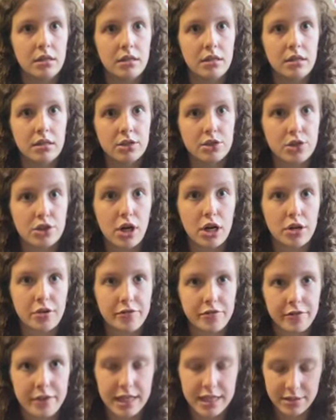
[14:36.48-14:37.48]

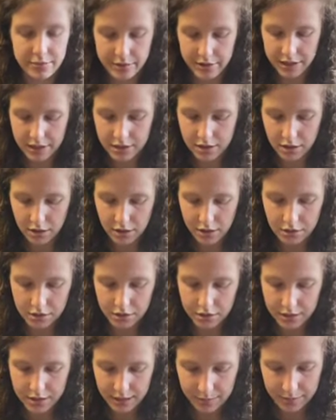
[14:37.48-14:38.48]
scarf, that's what it's called,
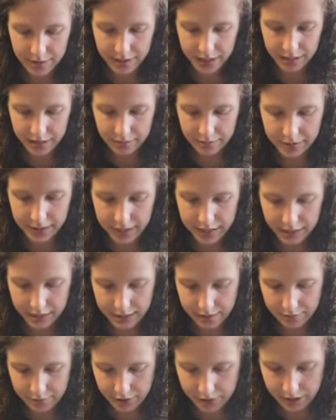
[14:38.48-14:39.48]
or something, but
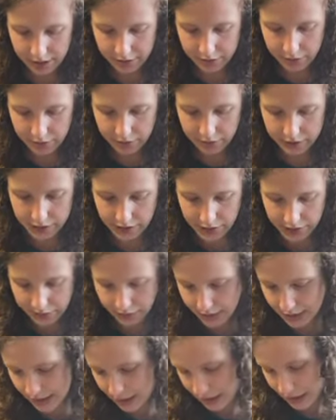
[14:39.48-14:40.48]
I'm looking forward to
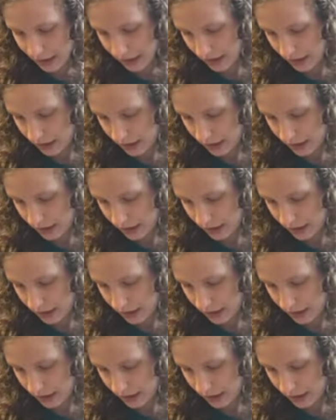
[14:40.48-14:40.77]
using it.